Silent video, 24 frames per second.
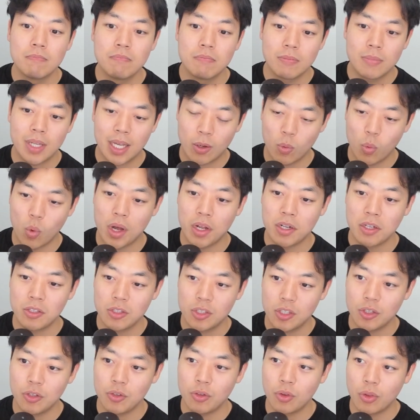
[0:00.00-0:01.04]
like 1,
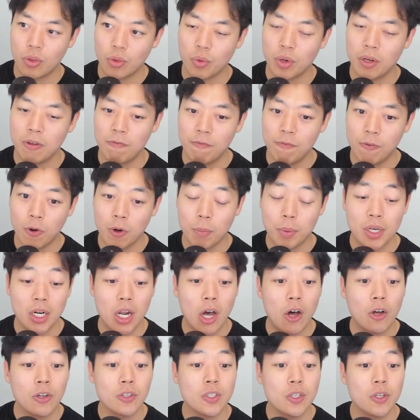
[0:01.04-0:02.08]
2, 3, 4, but
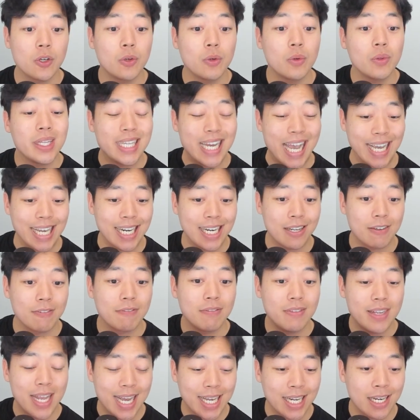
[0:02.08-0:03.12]
also negative.
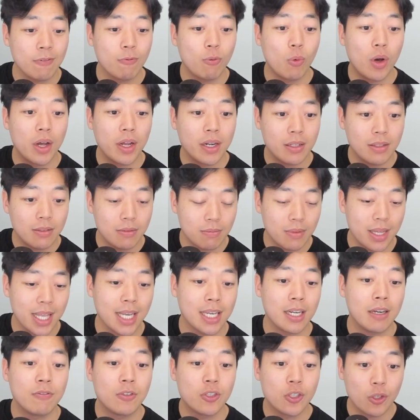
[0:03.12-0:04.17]
Negative 1,
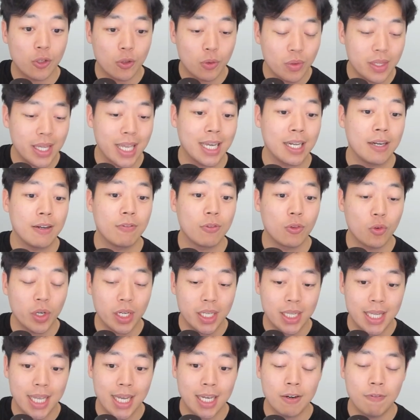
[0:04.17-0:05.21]
negative 2, negative 3,
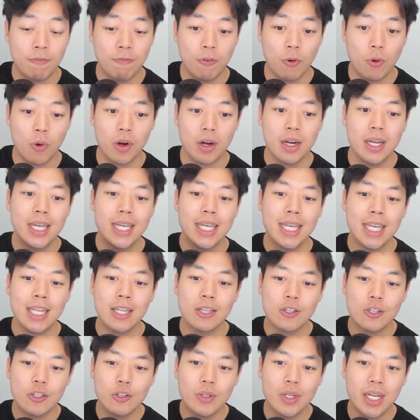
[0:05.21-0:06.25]
negative 4,
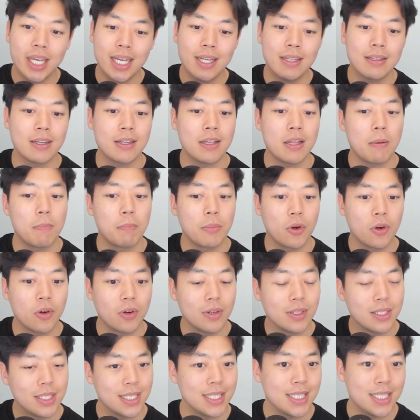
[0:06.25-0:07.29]
including the
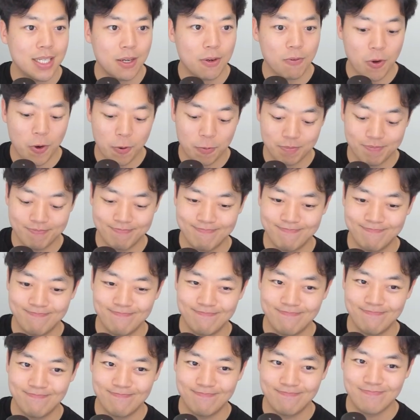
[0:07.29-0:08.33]
number 0.
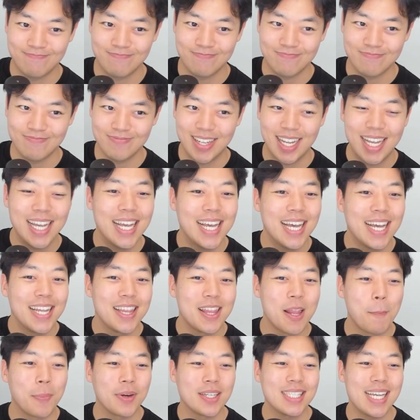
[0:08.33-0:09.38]

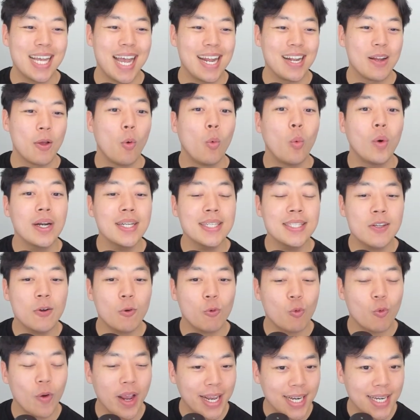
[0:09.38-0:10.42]
Number 10. What is the
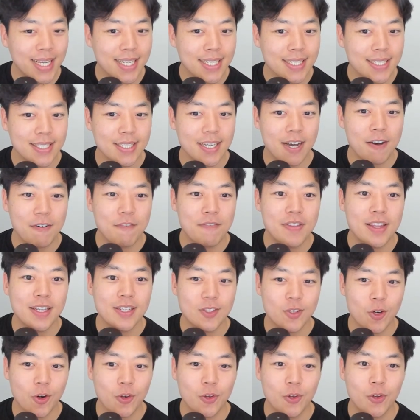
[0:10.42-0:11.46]
radius of the
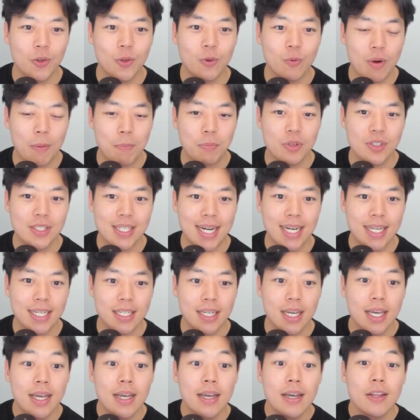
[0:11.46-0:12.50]
circle represented?
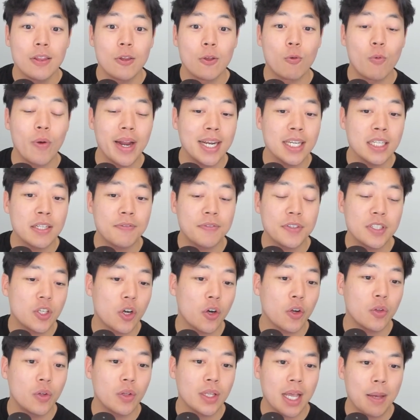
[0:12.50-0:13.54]
The radius of a
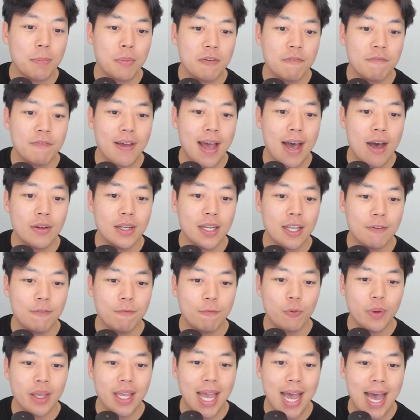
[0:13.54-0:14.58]
circle can be found if
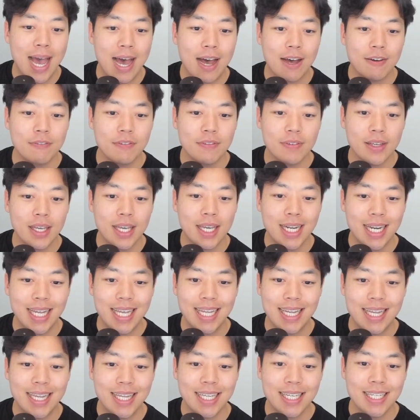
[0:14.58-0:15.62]
we have it
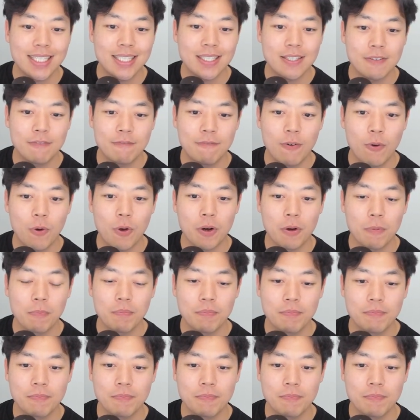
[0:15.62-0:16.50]
in this form.